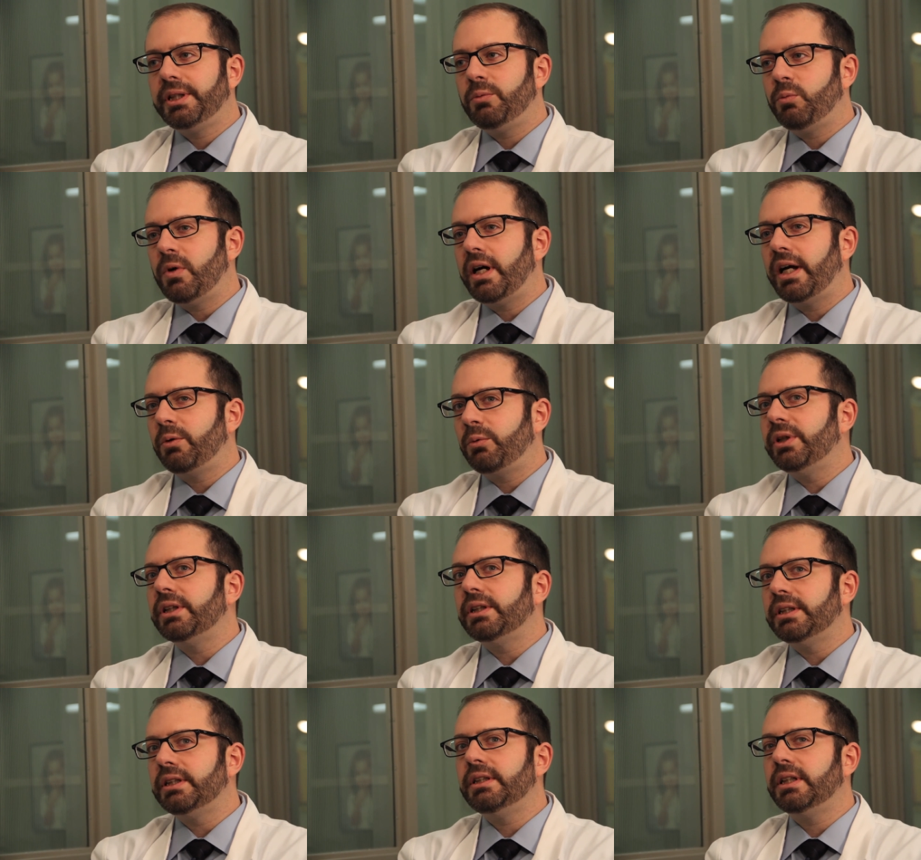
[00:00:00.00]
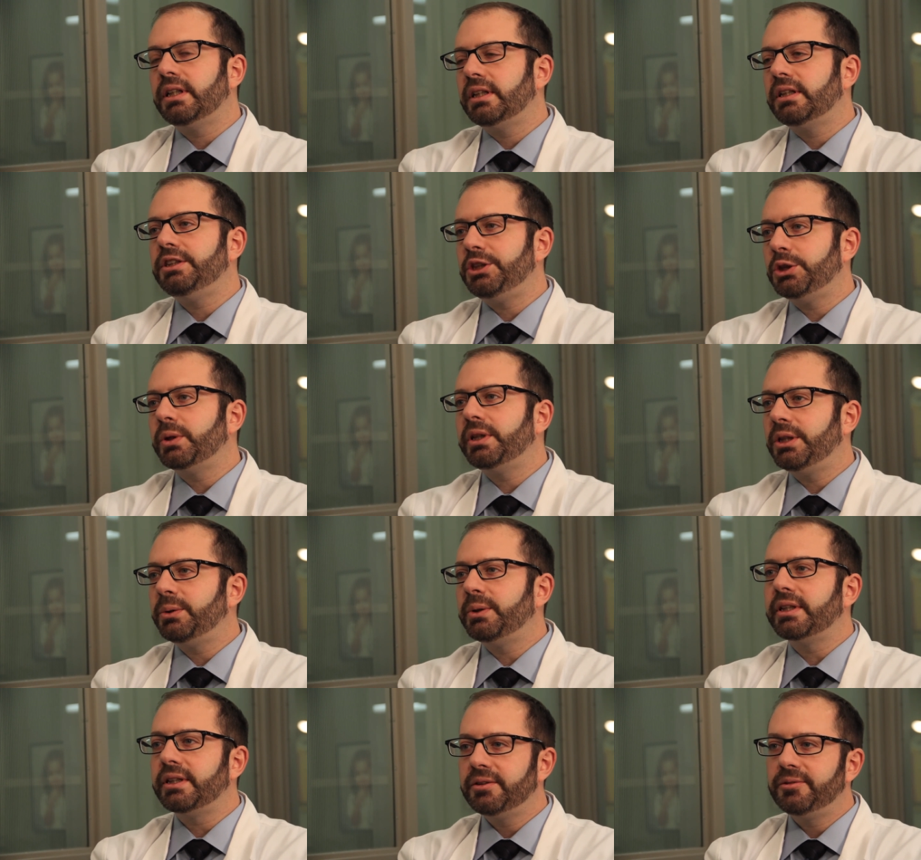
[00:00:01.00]
and why I really uh, enjoy
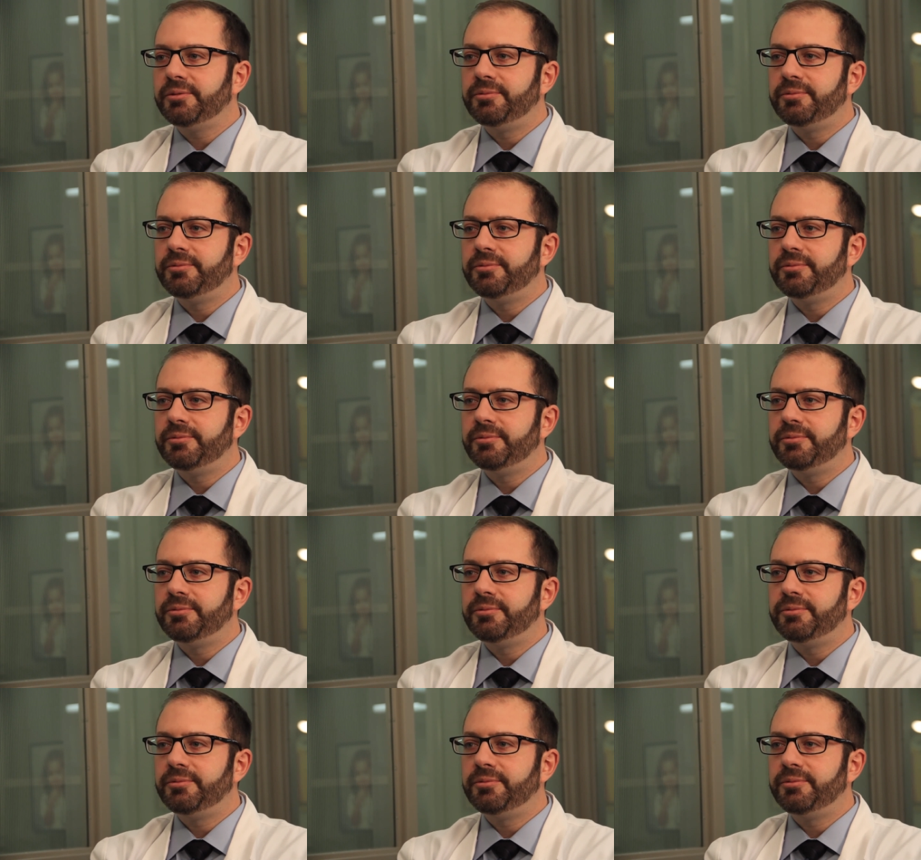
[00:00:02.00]
doing it.